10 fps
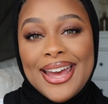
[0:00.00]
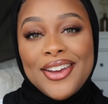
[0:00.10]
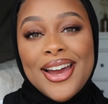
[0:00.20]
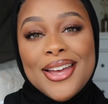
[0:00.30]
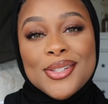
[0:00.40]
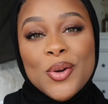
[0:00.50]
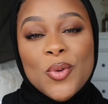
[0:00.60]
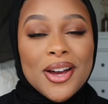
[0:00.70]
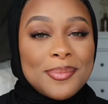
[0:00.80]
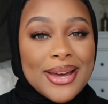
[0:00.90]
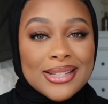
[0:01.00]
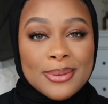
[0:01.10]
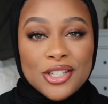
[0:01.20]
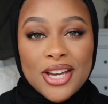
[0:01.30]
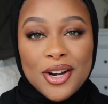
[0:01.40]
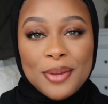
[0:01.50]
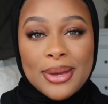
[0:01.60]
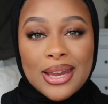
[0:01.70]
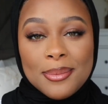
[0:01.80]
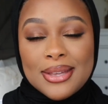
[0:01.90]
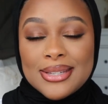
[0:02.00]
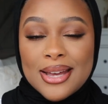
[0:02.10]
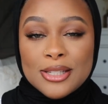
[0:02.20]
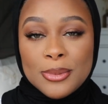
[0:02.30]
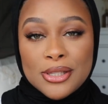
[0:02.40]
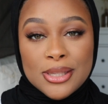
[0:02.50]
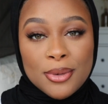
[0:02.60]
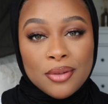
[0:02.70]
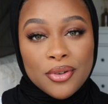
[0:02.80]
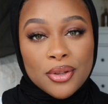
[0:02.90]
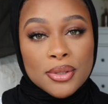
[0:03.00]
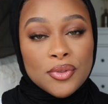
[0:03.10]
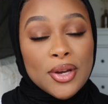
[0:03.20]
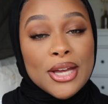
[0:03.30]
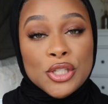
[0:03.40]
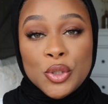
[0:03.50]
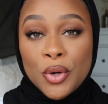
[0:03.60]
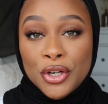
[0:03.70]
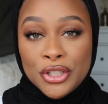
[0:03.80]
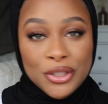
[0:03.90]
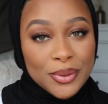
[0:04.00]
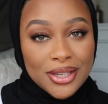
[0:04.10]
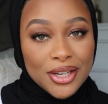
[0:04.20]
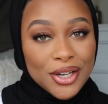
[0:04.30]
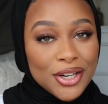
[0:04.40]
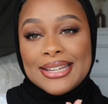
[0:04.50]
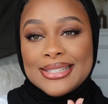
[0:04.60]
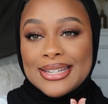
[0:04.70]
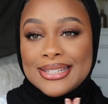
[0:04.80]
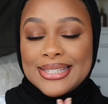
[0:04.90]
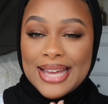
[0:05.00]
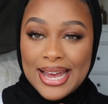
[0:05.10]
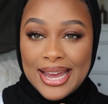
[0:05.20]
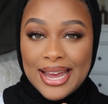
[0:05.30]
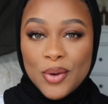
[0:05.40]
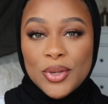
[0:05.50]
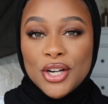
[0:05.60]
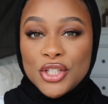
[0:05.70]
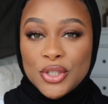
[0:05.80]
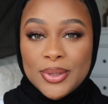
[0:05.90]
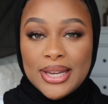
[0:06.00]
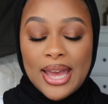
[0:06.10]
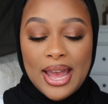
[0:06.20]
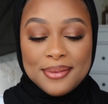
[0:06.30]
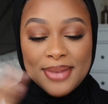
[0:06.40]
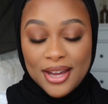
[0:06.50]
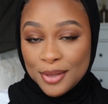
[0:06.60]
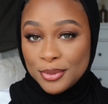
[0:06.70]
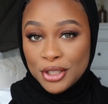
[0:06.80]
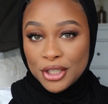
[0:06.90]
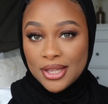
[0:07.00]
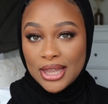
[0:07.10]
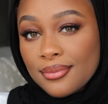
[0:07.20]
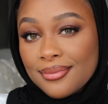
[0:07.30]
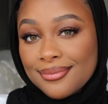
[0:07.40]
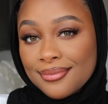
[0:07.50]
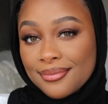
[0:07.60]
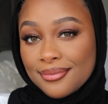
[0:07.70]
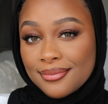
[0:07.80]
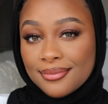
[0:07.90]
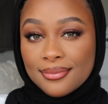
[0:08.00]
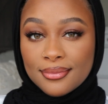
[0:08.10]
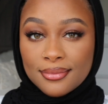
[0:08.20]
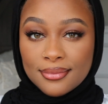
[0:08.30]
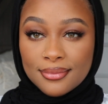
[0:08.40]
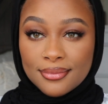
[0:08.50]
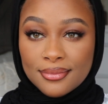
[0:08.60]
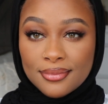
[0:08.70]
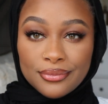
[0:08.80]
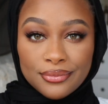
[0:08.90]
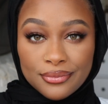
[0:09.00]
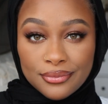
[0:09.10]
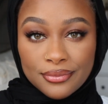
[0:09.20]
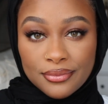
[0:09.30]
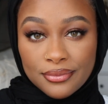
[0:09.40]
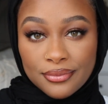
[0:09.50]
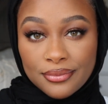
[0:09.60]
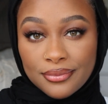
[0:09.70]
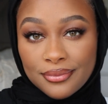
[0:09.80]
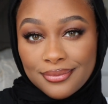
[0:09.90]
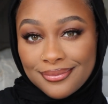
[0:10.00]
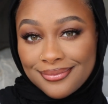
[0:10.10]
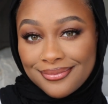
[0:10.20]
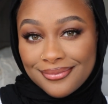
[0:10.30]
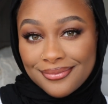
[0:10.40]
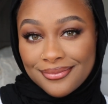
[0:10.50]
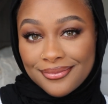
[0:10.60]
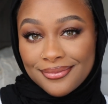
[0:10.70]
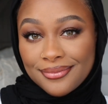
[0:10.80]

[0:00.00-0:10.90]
you guys, welcome back to my channel. My name is Yasmine Simone for those of you guys who are new here. And today we are doing a makeup look, this one right here. I love how this came